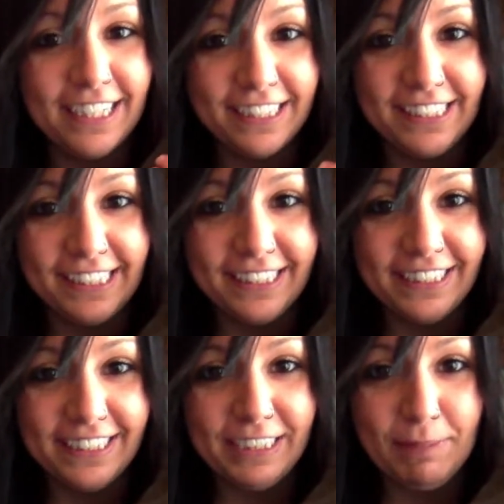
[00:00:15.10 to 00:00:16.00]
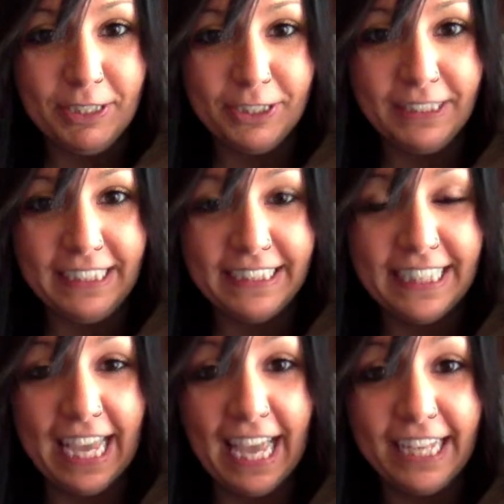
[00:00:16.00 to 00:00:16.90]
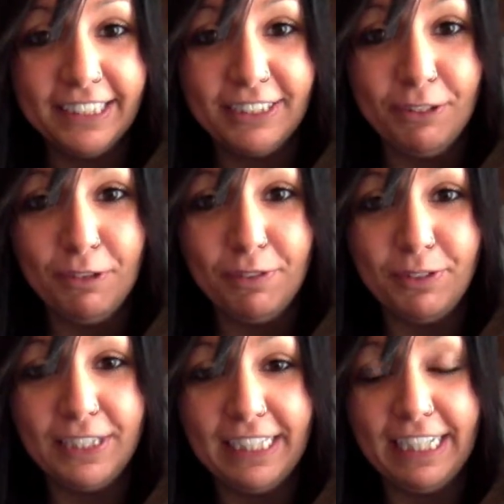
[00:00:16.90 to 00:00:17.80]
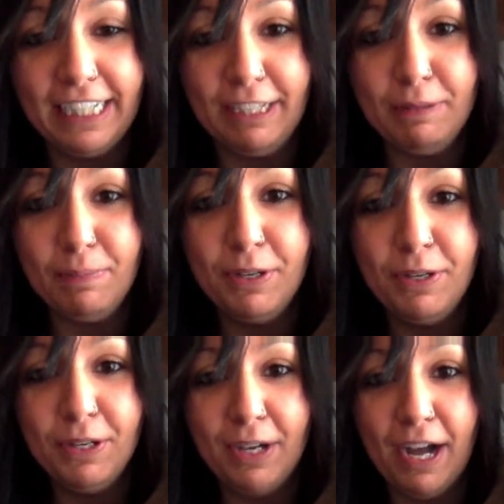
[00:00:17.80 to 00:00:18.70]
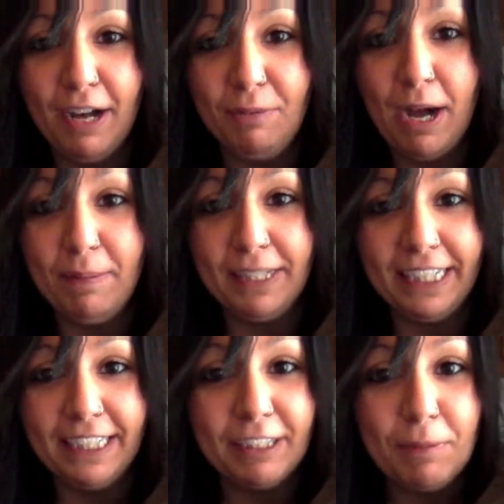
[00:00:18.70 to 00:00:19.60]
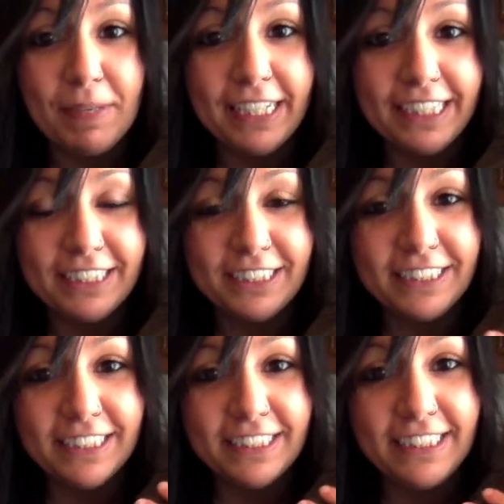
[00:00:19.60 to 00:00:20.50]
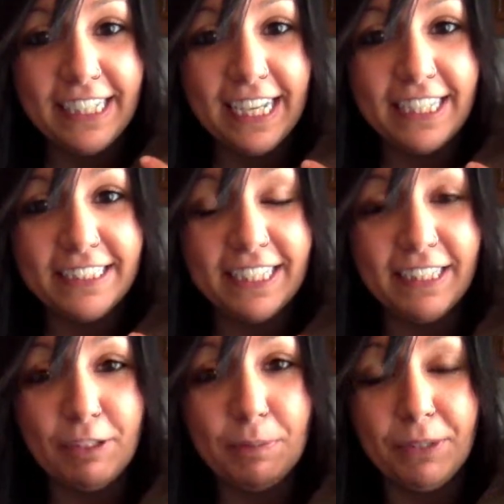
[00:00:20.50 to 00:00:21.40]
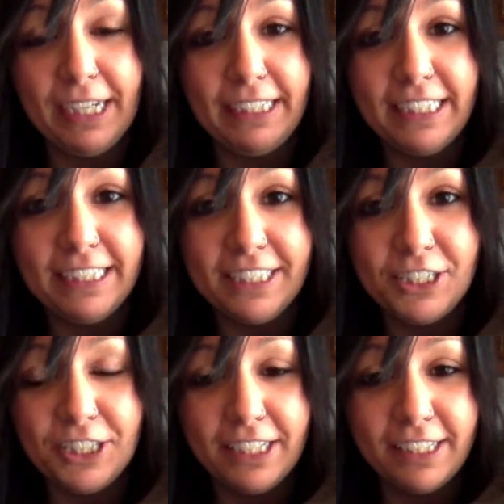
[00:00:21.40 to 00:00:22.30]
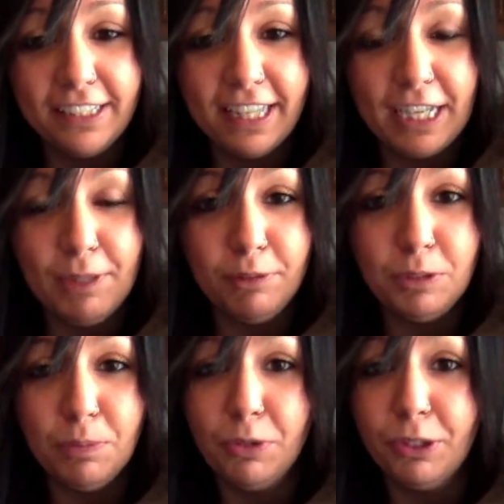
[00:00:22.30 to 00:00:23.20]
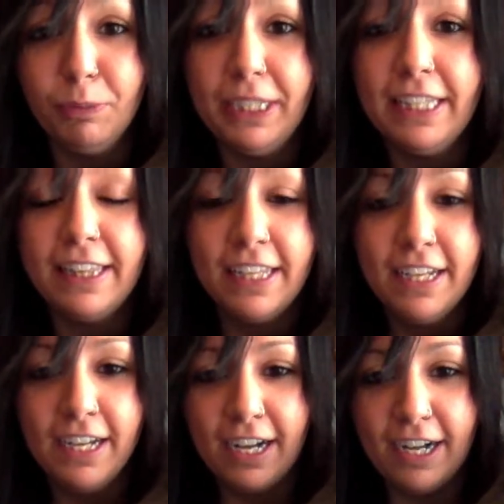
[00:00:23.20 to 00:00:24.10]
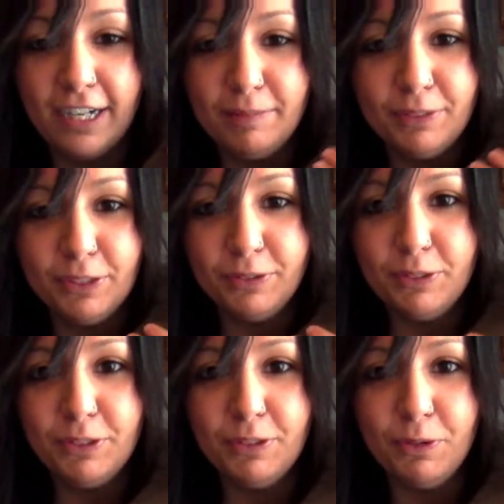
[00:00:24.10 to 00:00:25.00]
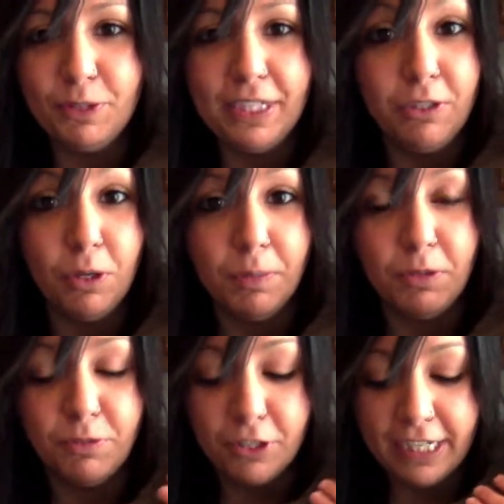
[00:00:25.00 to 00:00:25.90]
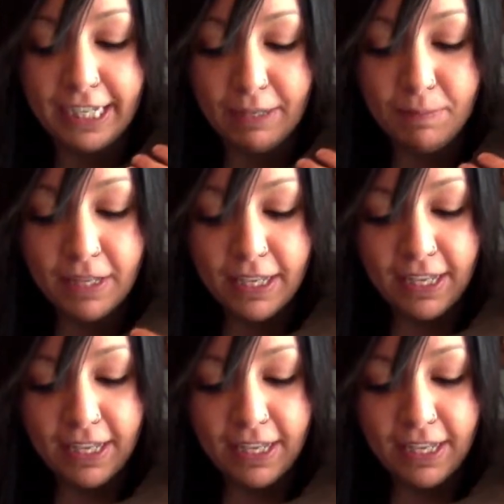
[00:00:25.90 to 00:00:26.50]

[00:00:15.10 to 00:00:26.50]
He is a special needs cat, so if you see him wobbling a little bit, it's just because he has a little brain condition that he was born with, so it's totally normal for him.